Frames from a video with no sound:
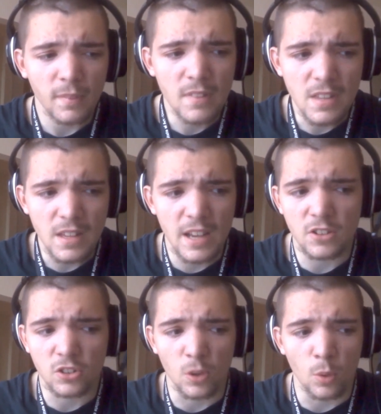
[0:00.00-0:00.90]
And
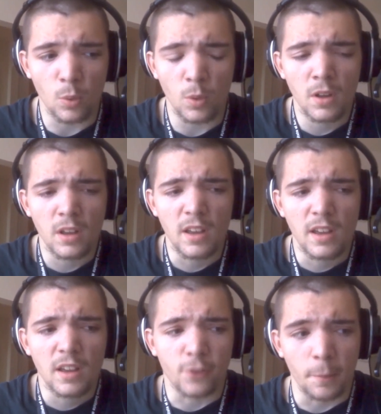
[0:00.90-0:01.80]
so,
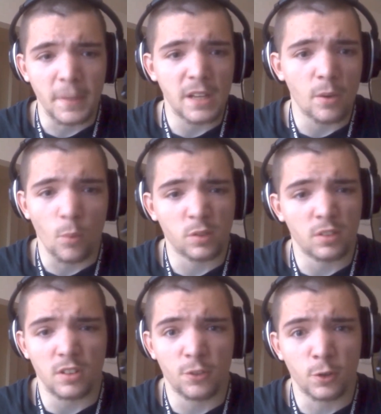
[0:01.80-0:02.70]
for me, it wasn't
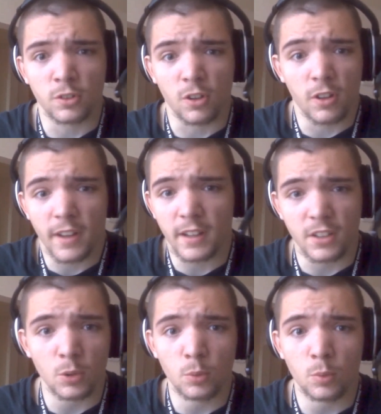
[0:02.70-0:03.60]
difficult. All I had to
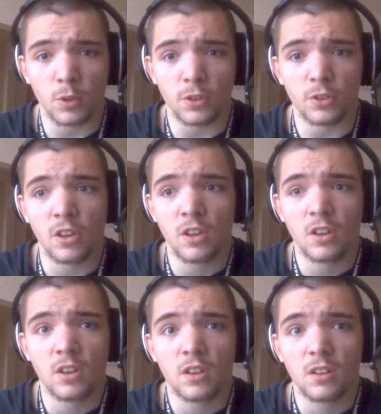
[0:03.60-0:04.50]
do was
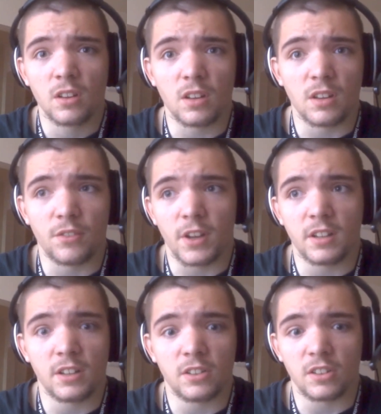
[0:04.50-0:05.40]
evade
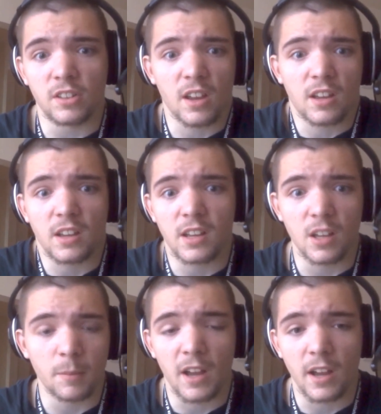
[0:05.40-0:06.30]
his attack and get
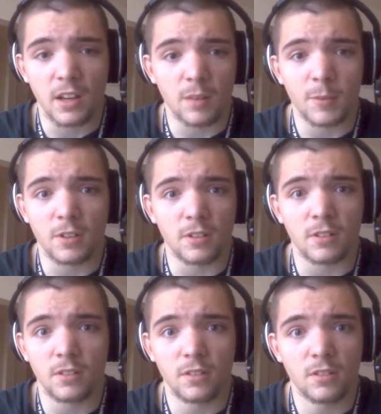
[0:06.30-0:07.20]
up behind him and
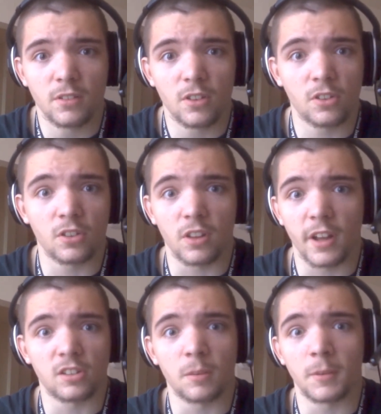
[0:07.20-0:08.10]

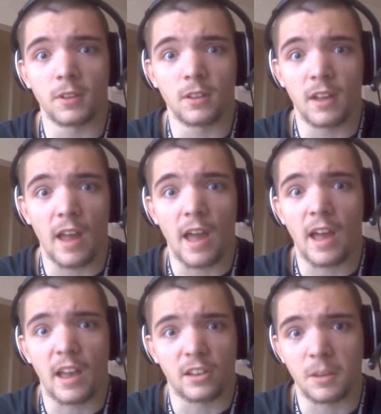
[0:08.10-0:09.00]
slice him in the ass.